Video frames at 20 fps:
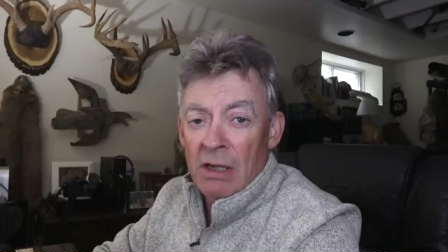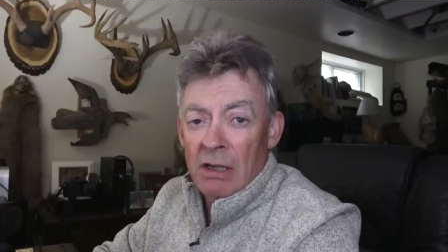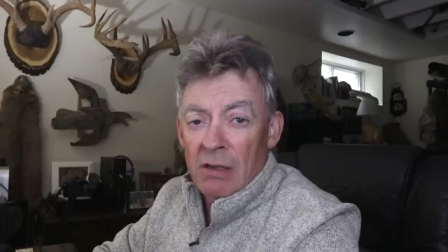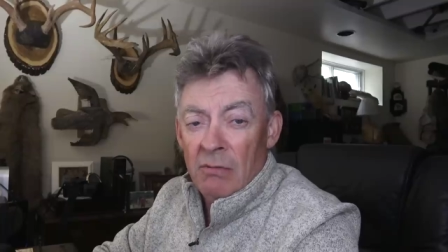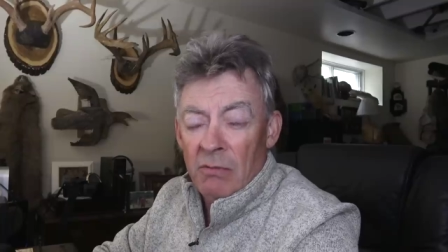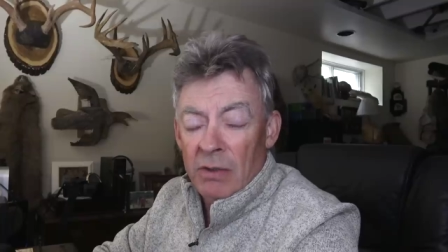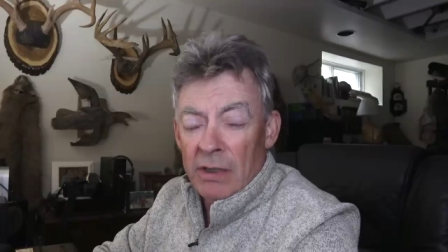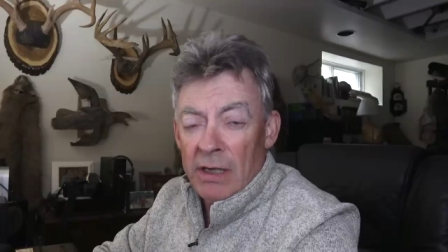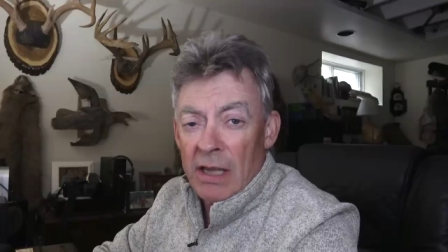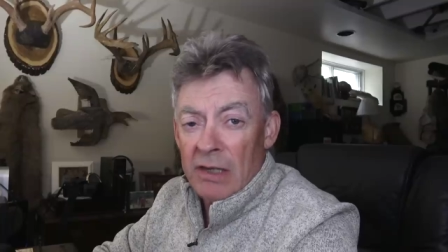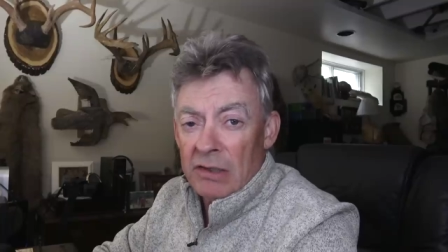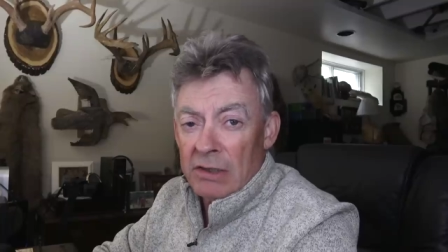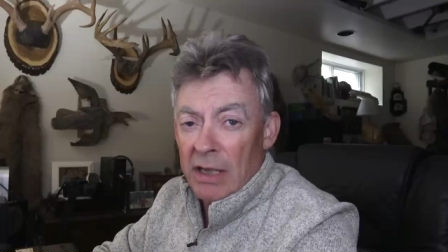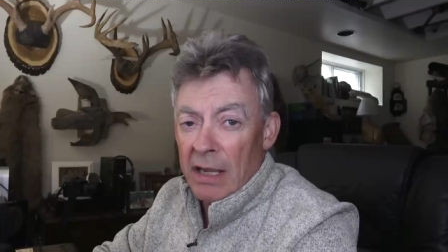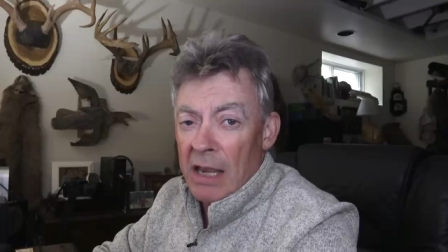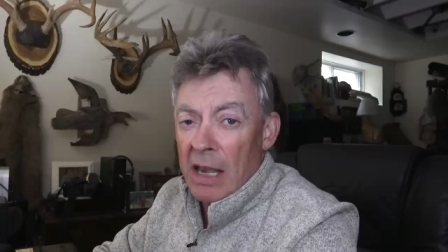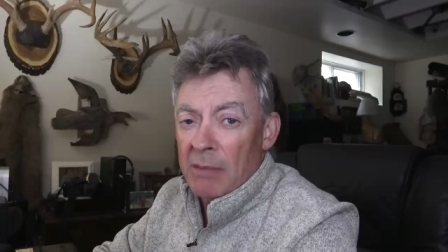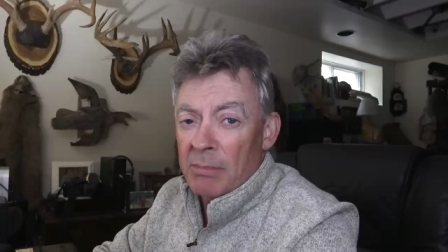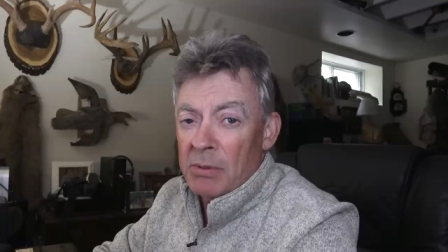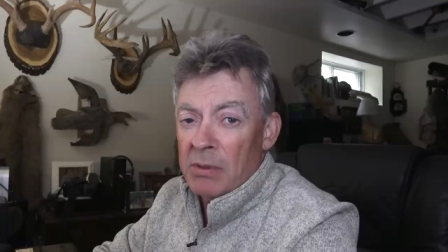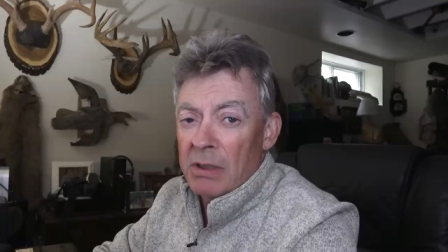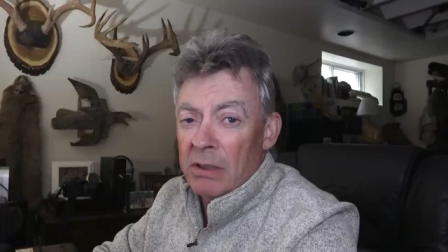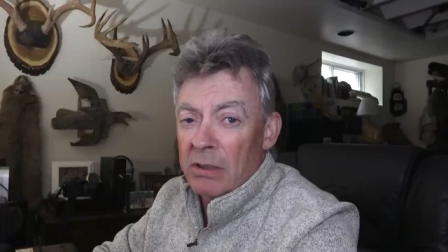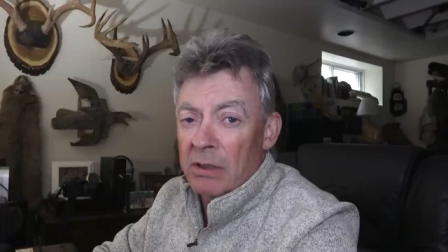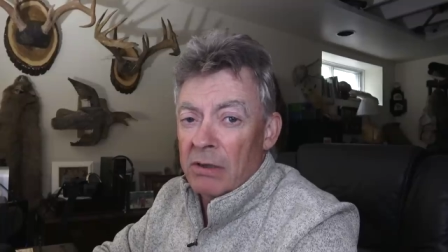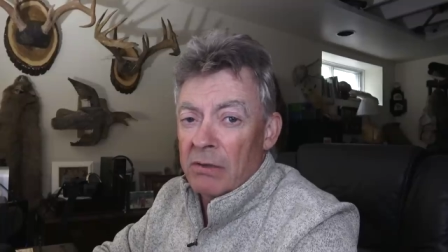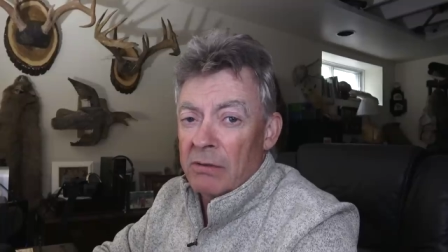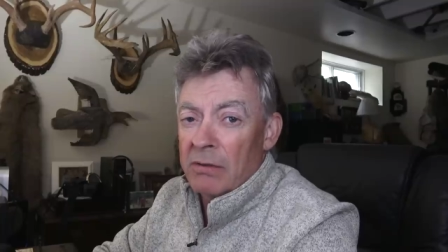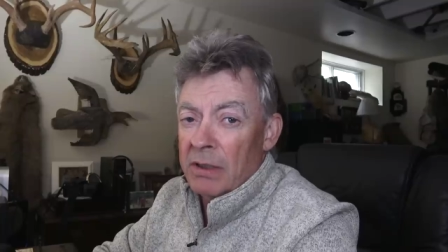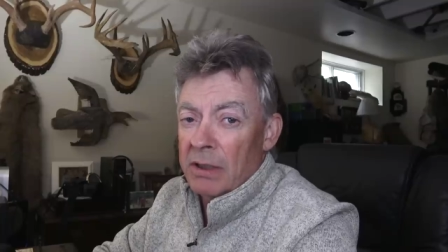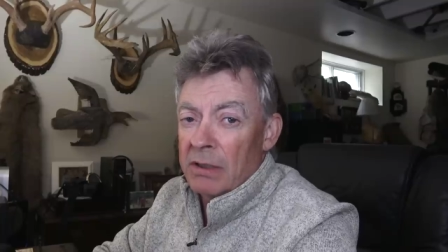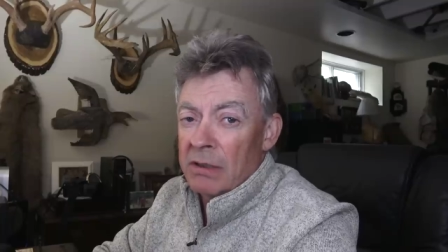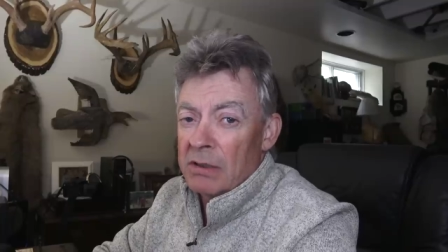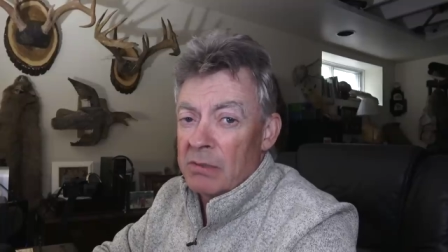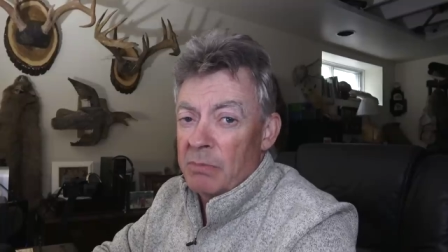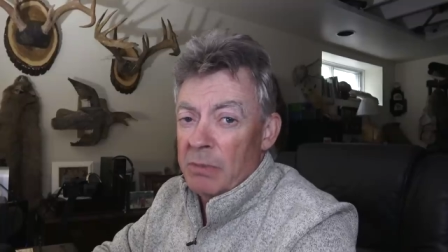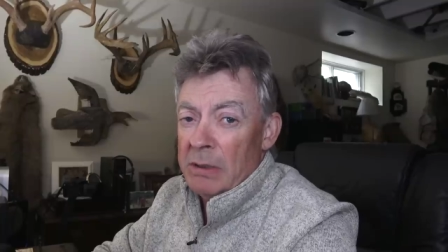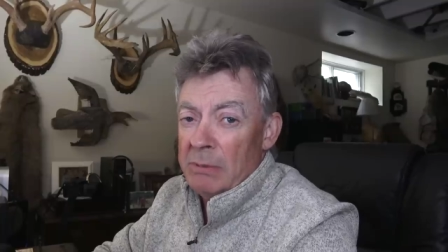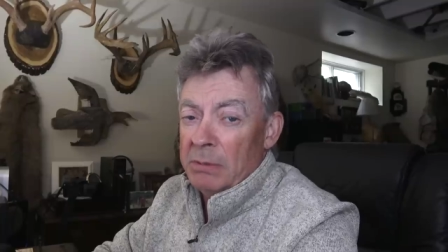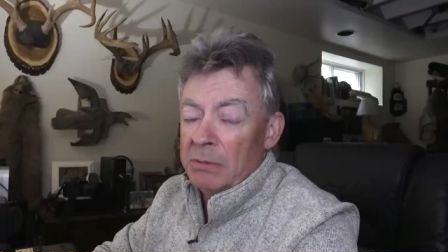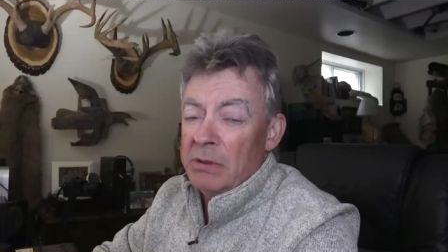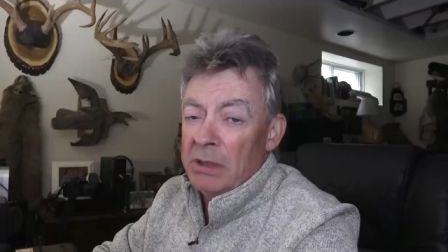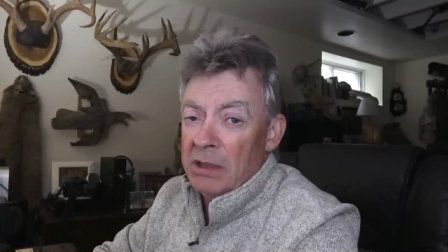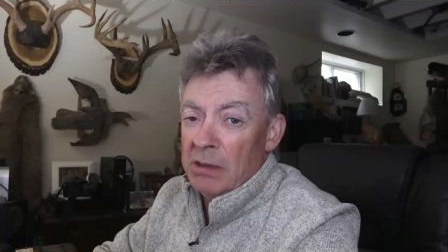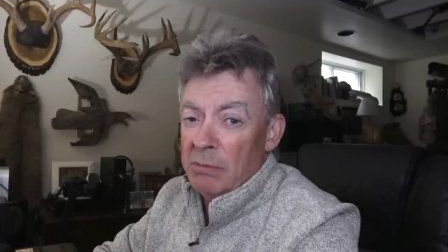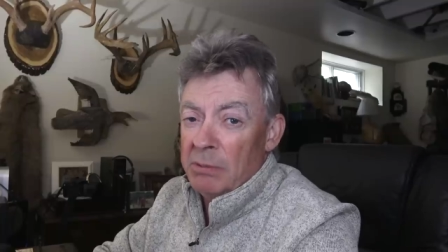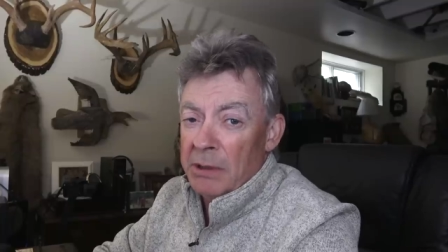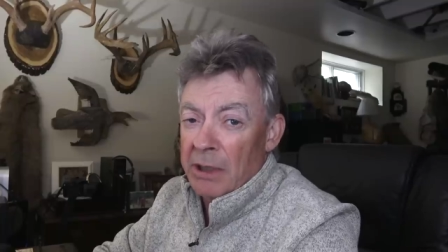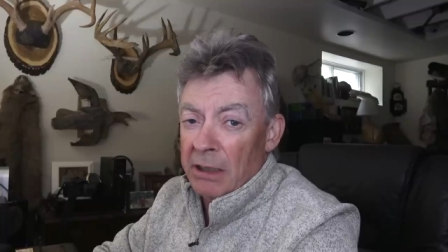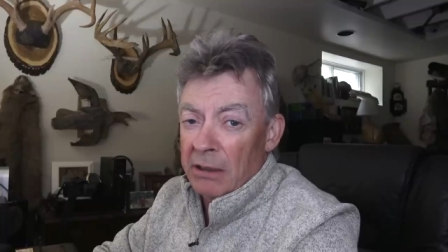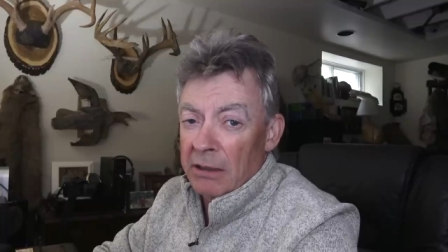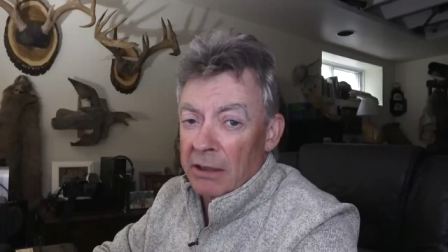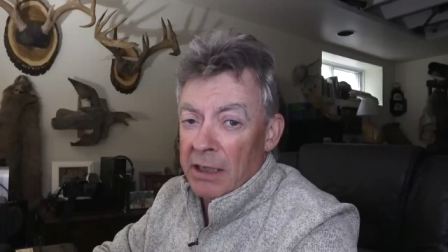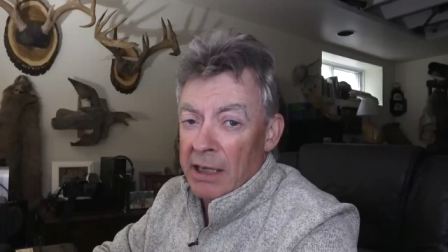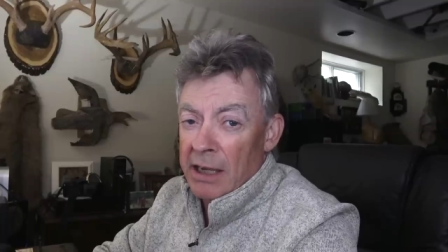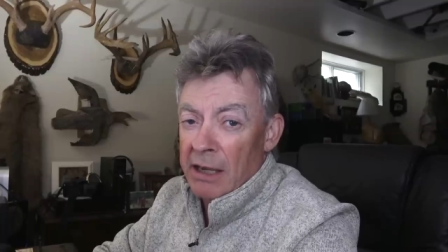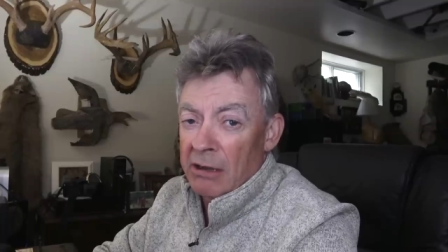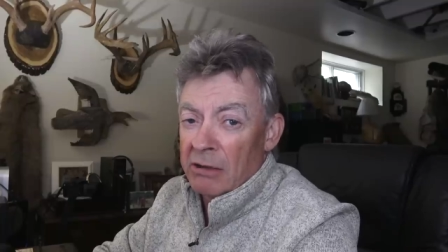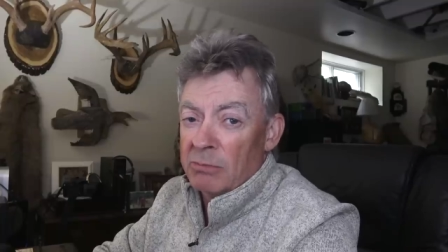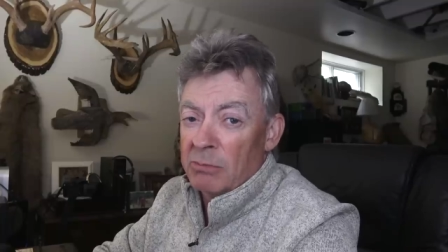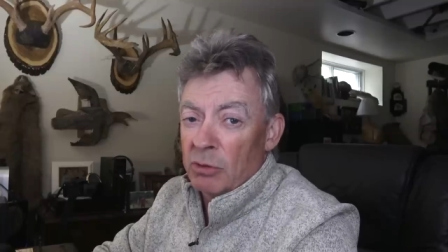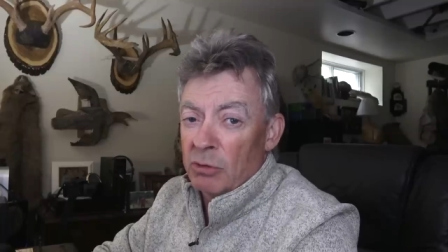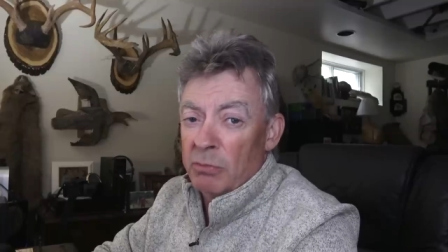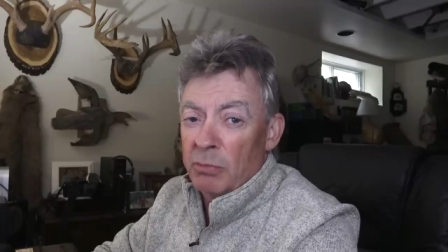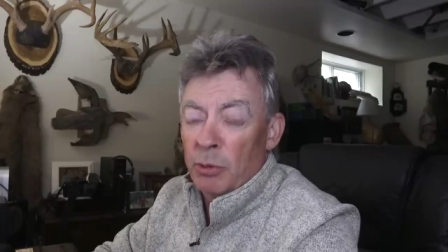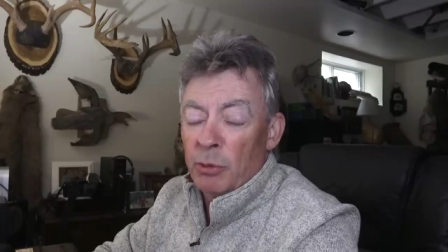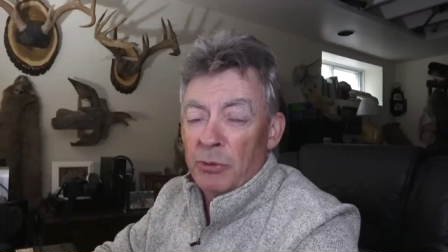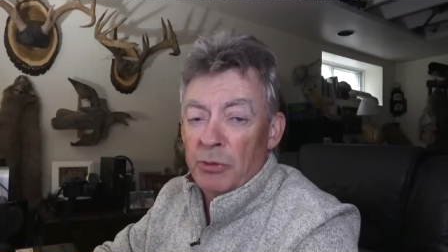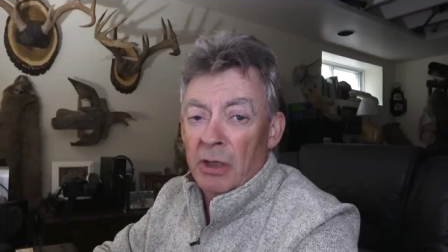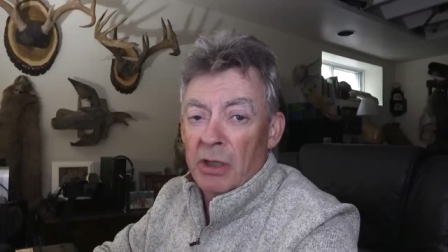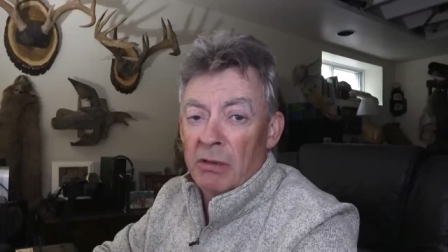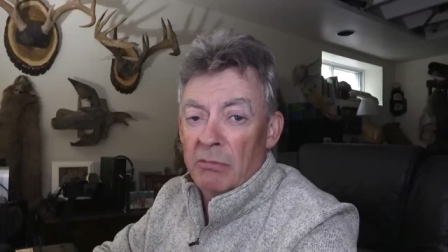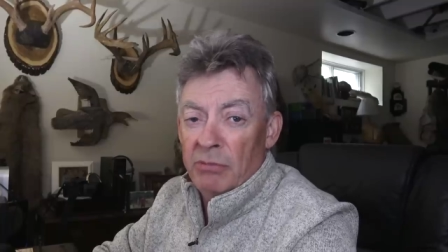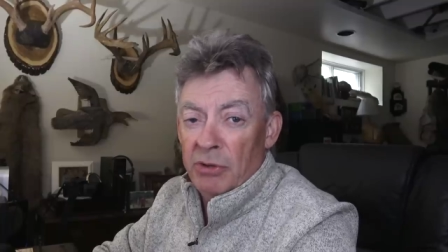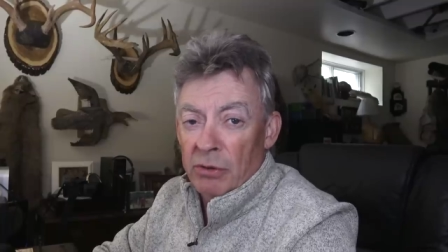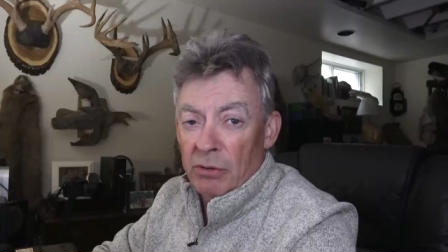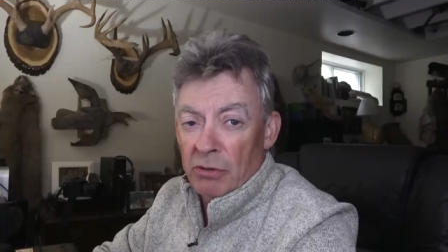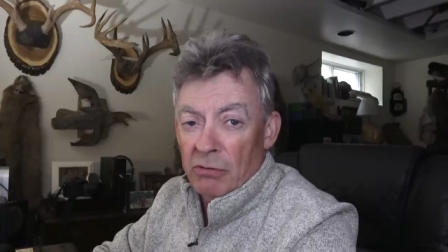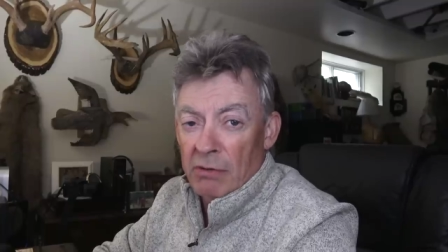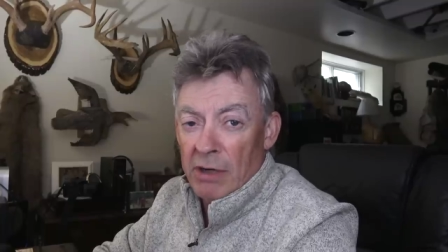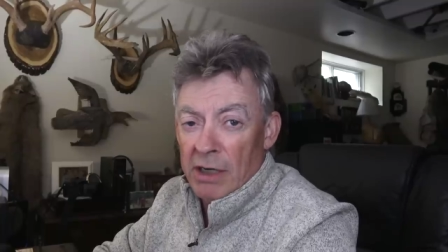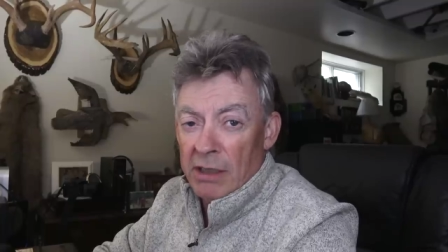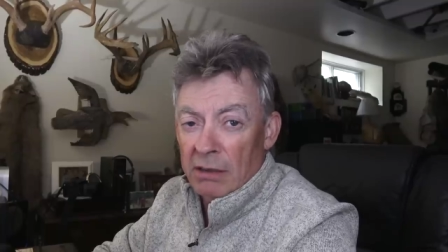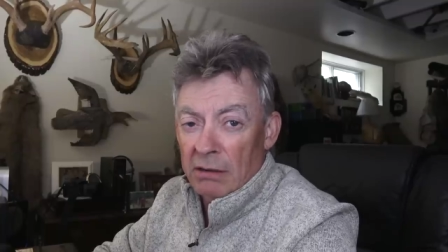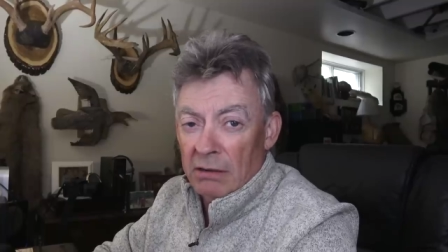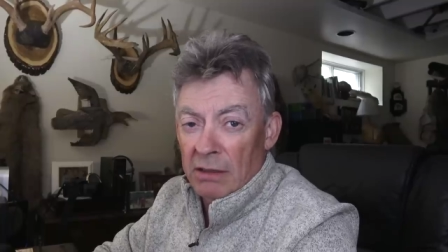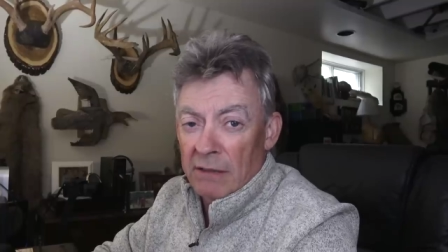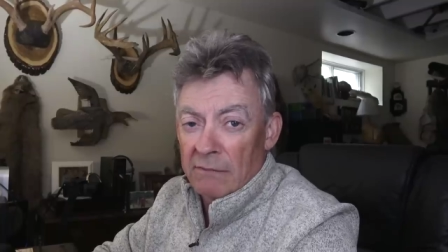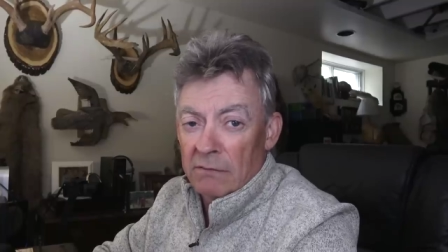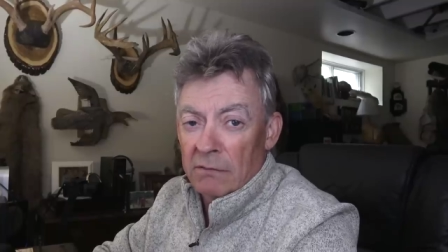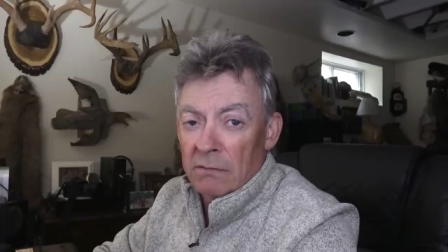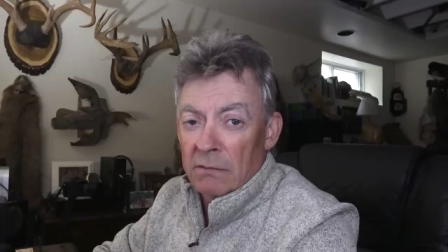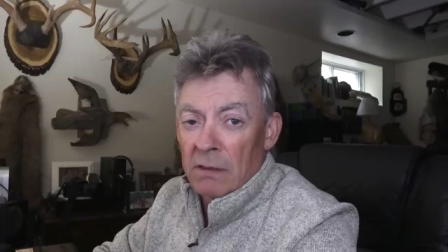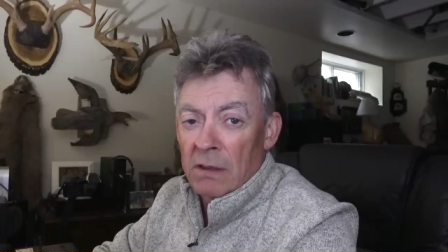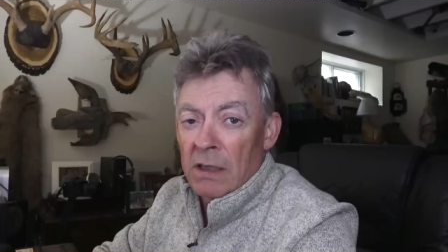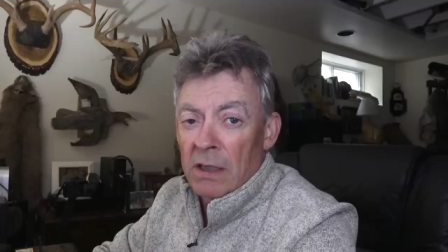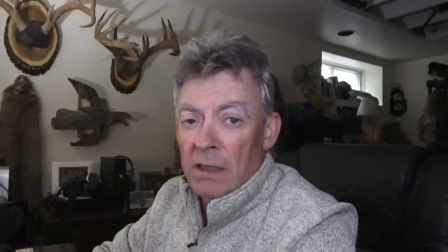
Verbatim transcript: And what has to happen here is people need to be held accountable both at a bureaucratic level